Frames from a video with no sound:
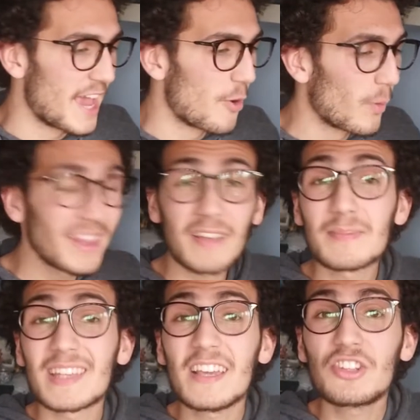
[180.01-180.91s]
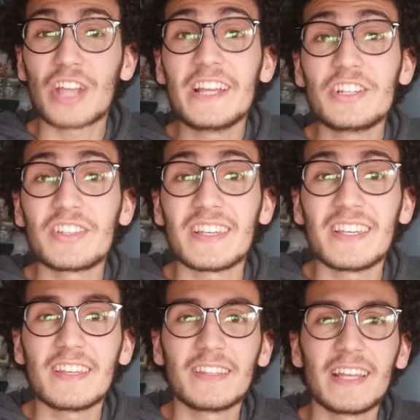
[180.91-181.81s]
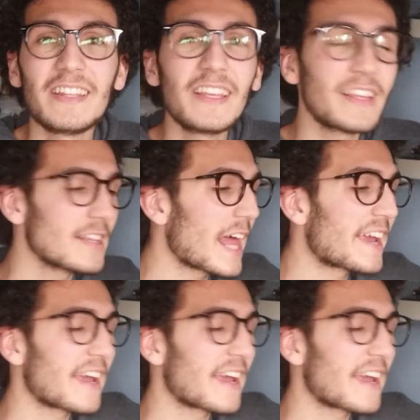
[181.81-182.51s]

When I'm saying changes, they need like